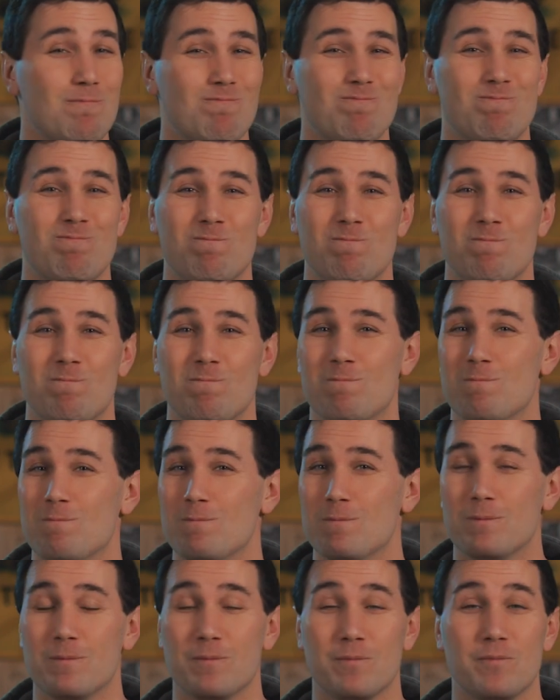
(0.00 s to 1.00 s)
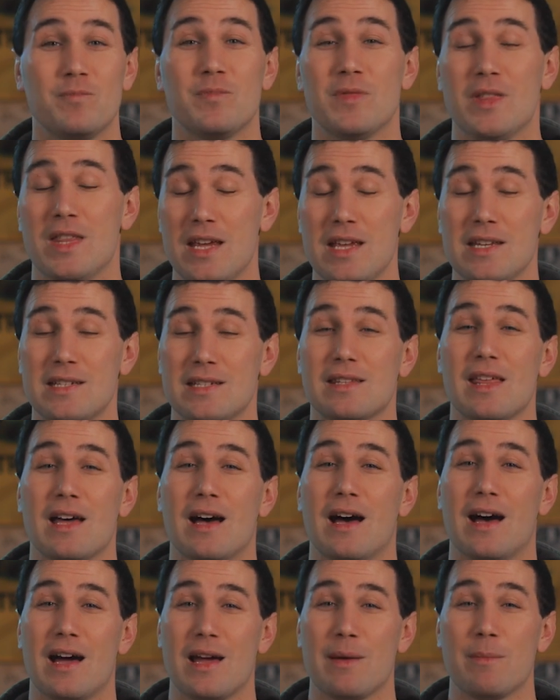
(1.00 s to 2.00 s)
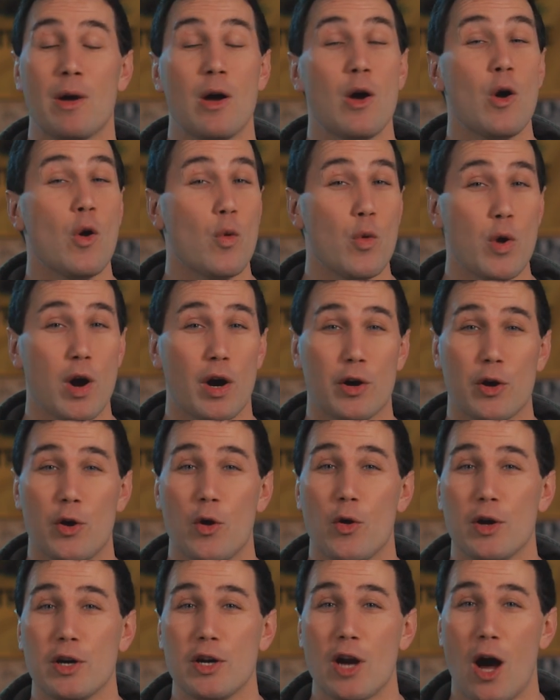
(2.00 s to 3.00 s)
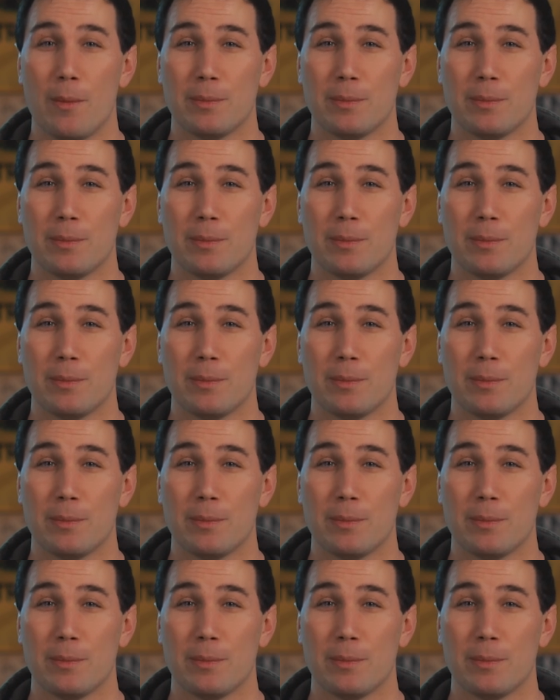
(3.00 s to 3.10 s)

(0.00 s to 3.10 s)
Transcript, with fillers: mmm, this time we are going